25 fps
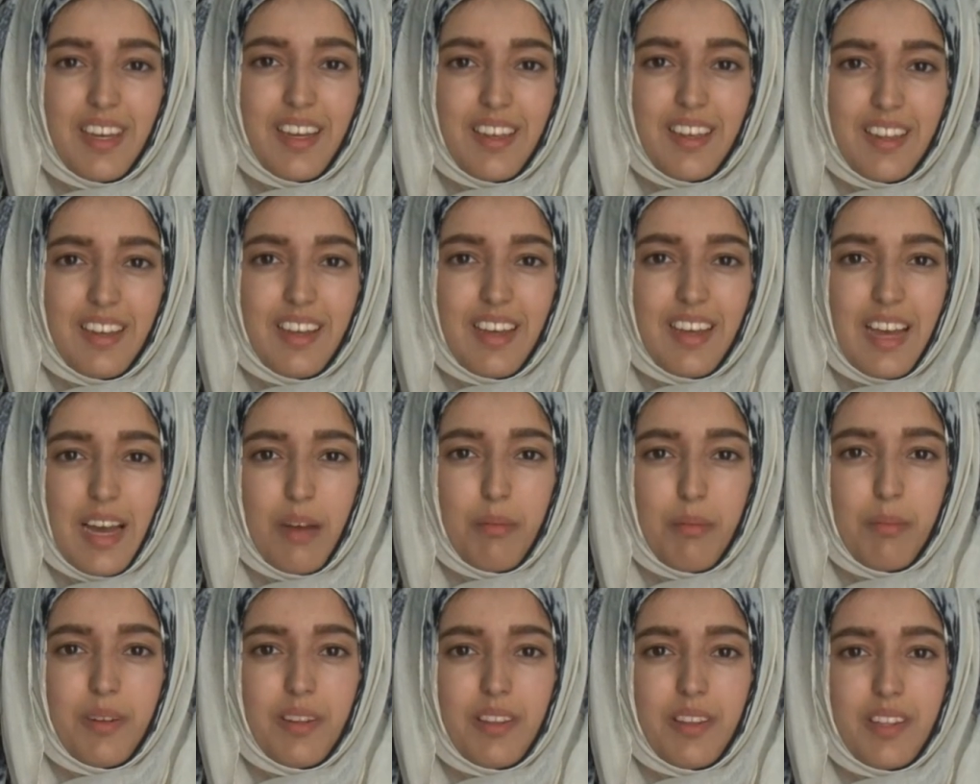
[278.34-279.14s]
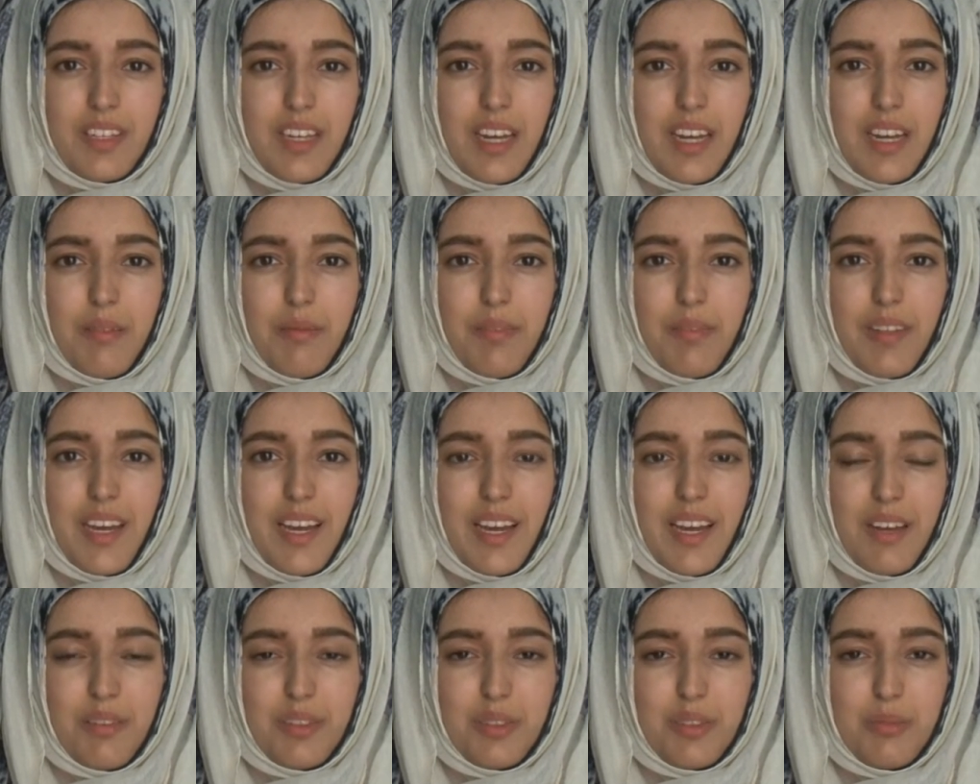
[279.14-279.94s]
It happened at the time that
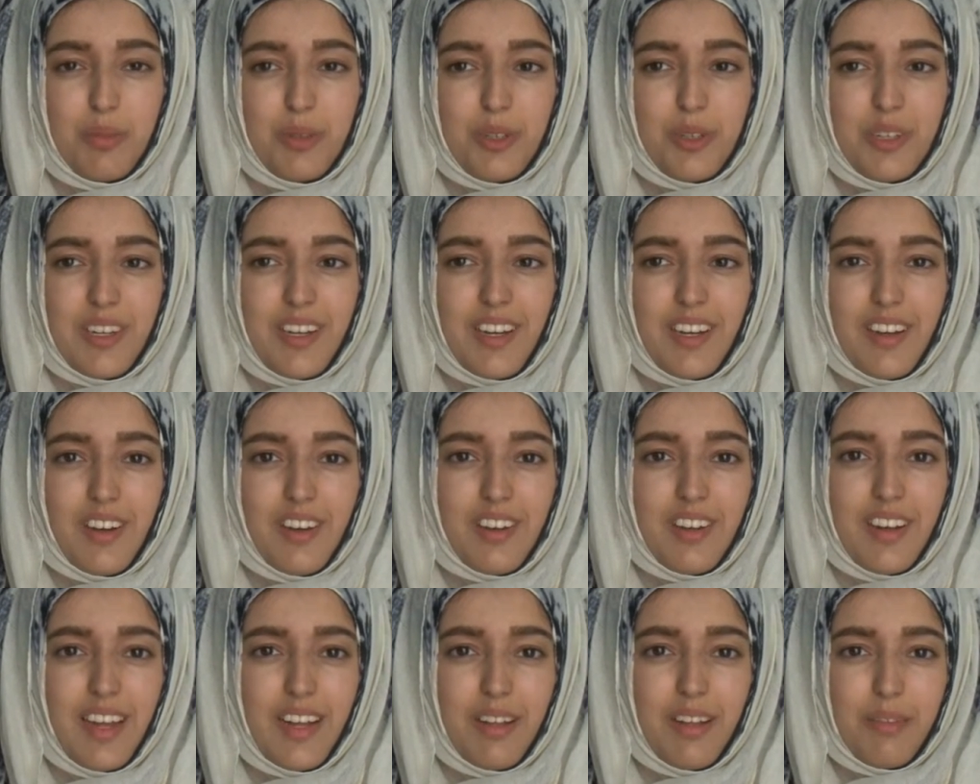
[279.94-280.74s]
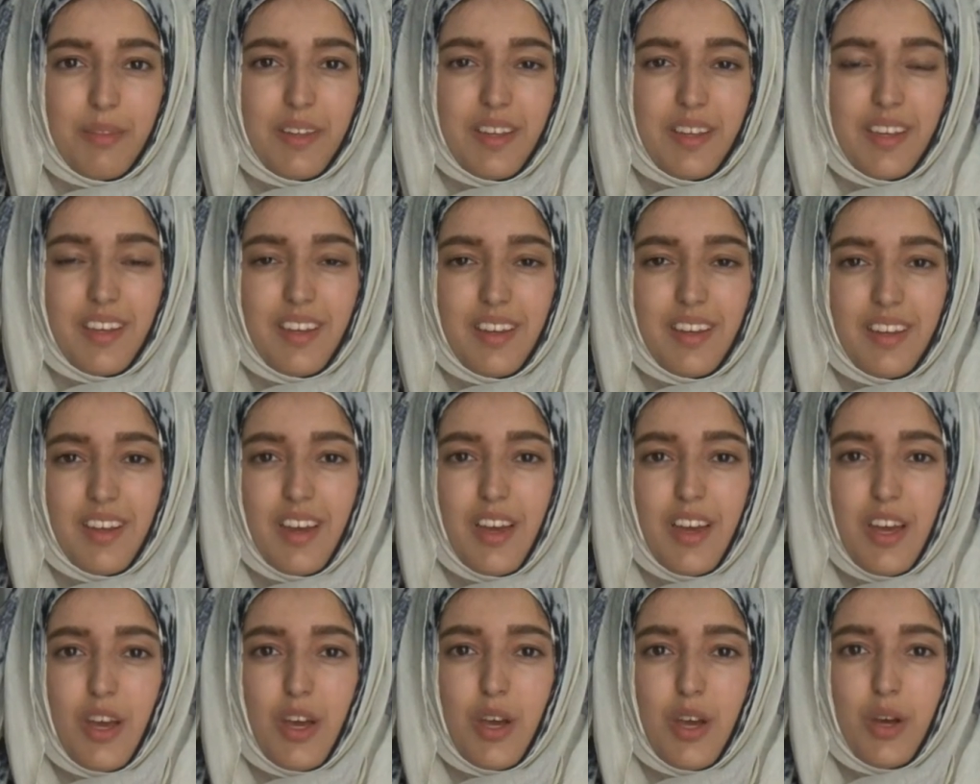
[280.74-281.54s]
I was born, and I can't help thinking
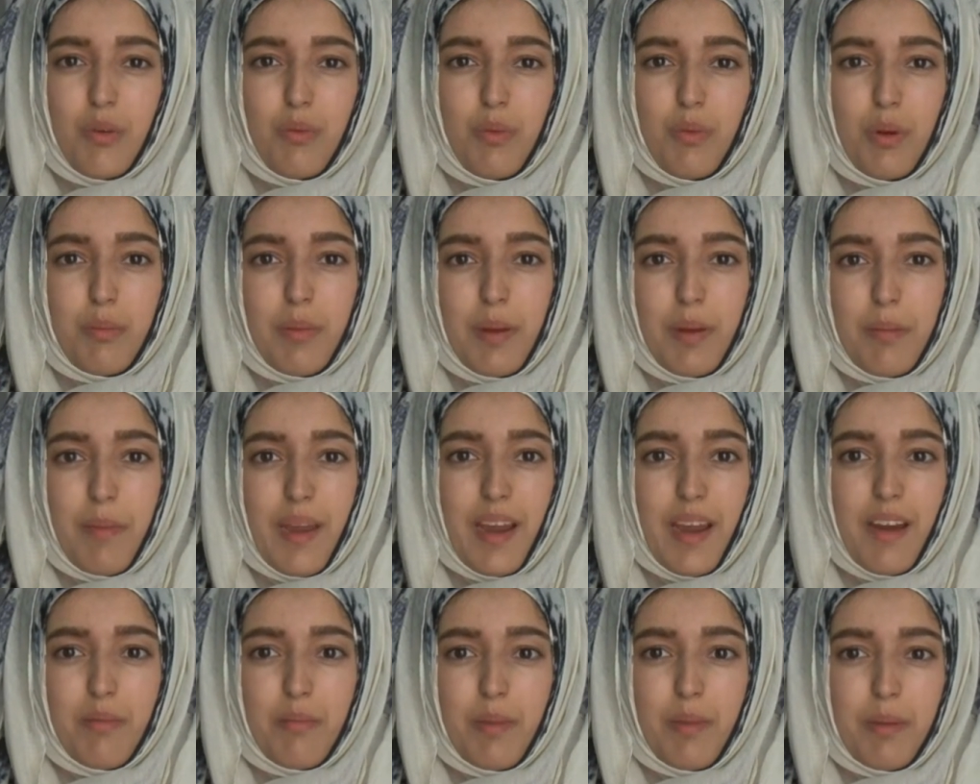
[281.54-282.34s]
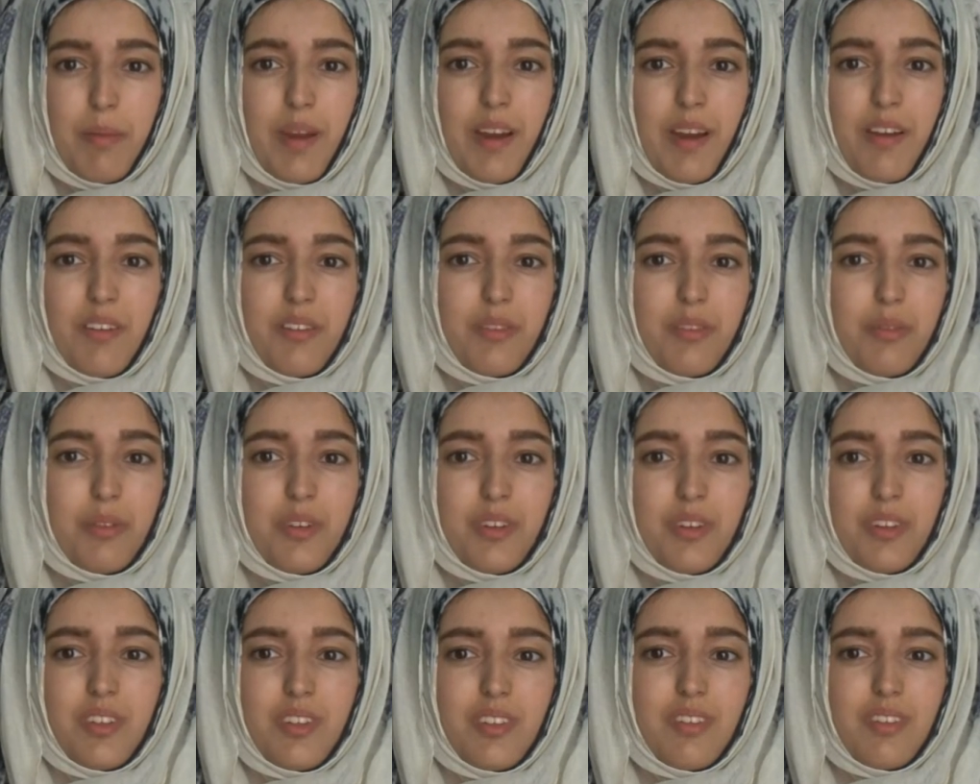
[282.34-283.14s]
what my parents were
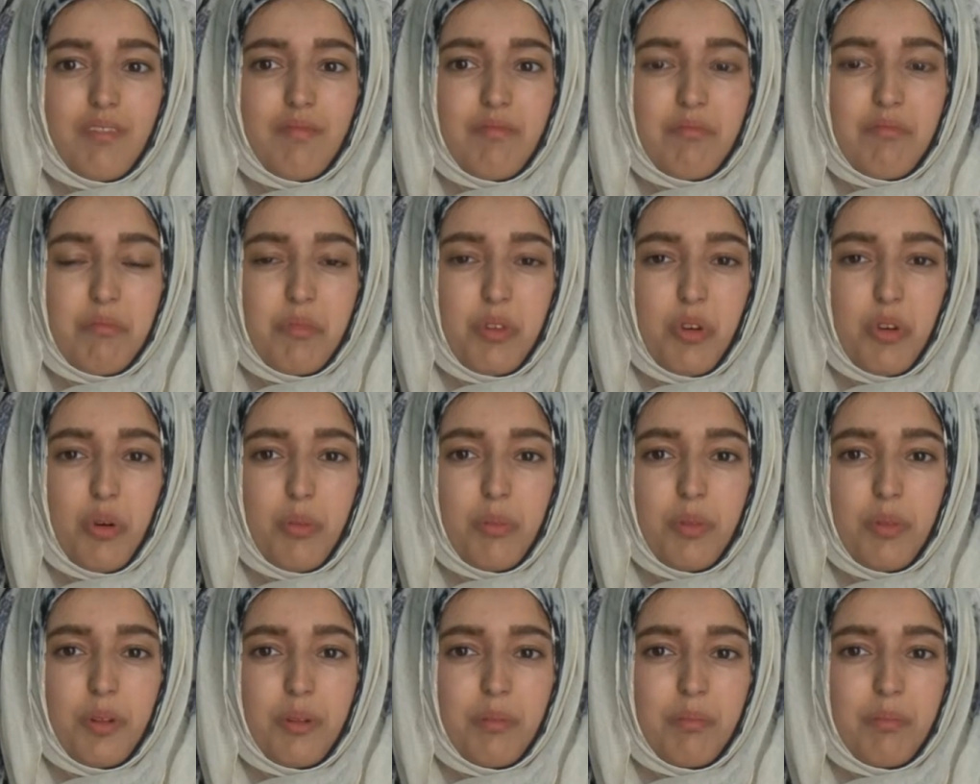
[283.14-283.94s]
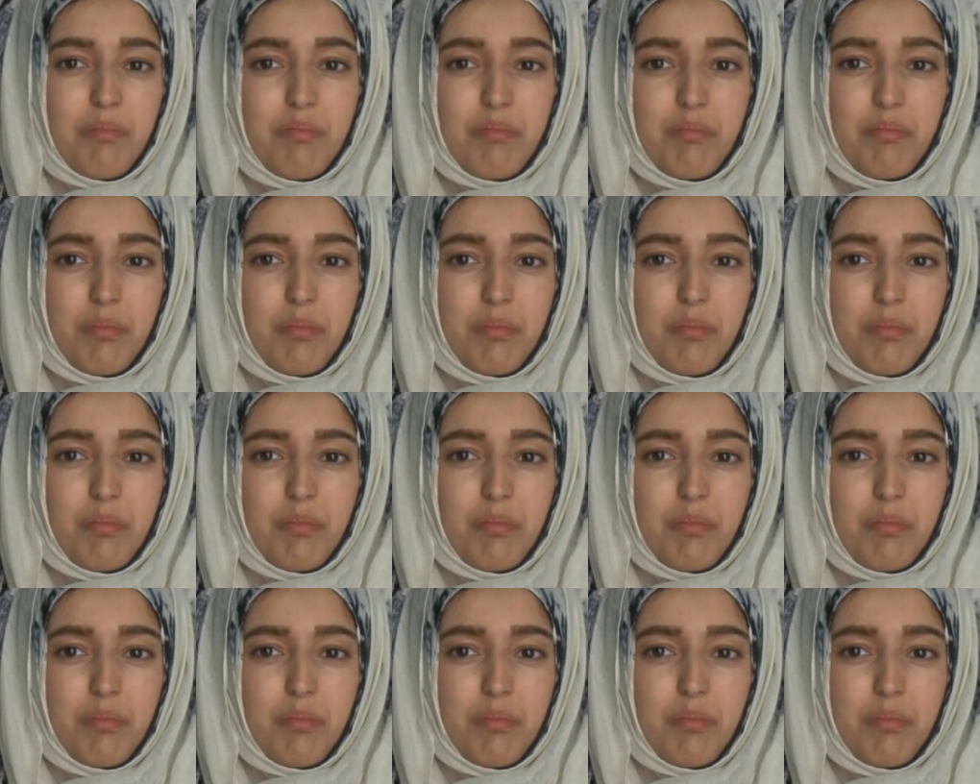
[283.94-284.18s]
just normal,